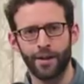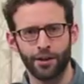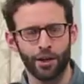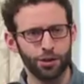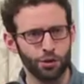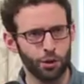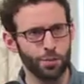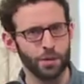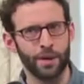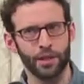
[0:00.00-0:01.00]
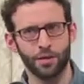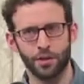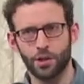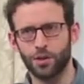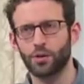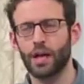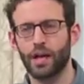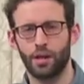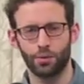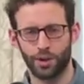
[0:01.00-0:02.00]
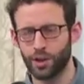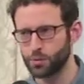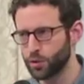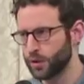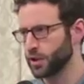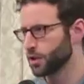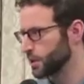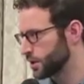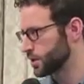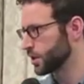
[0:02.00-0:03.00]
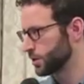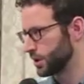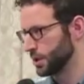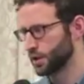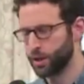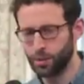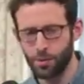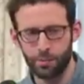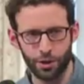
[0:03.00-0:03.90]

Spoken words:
and also to a perspective that is okay with us moving a little bit slowly, but